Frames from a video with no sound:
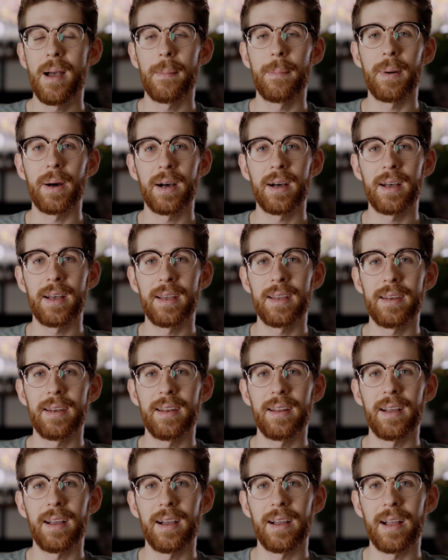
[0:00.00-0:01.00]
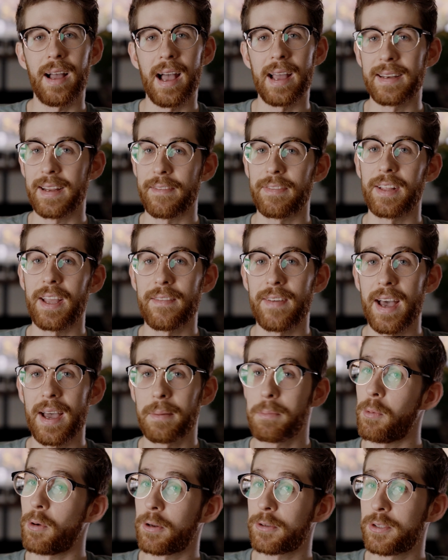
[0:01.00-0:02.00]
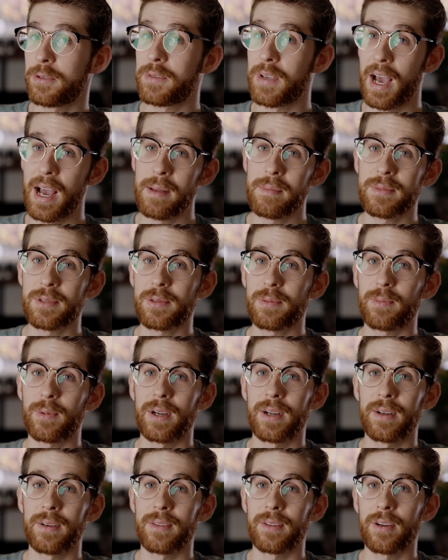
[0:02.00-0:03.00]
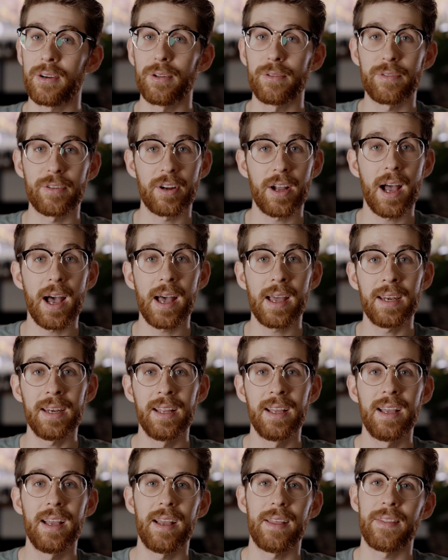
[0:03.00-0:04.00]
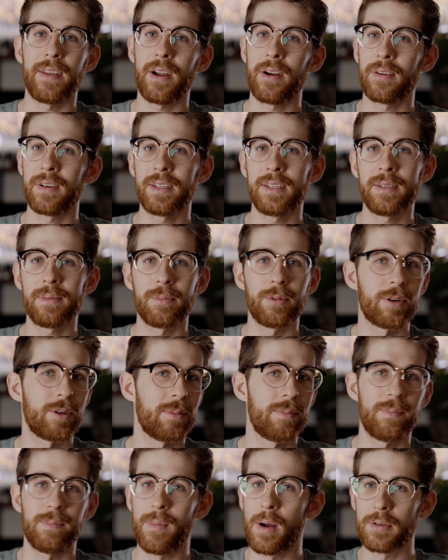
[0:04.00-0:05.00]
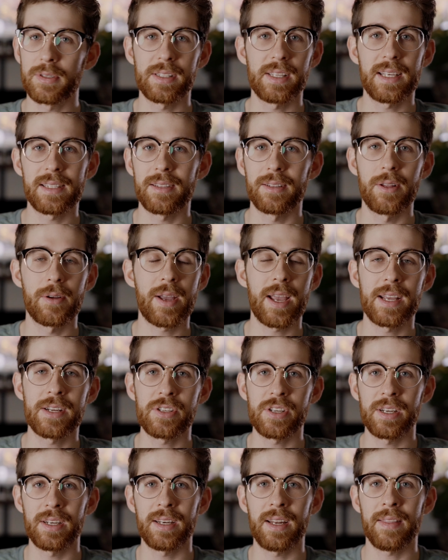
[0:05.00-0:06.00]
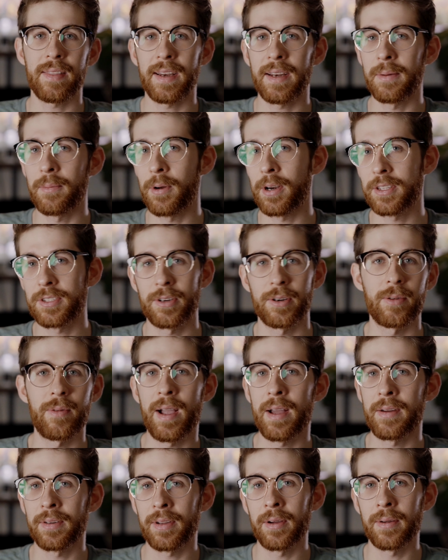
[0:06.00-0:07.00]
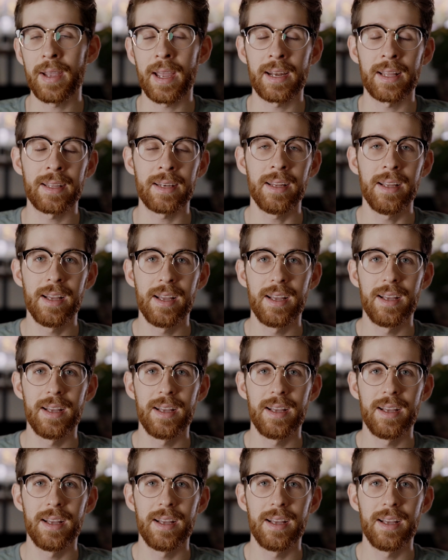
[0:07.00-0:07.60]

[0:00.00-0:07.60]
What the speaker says: but I definitely have had 1 or 2 times where the girl forgot, and they already were mostly at the location, and they didn't want to turn around and go get it.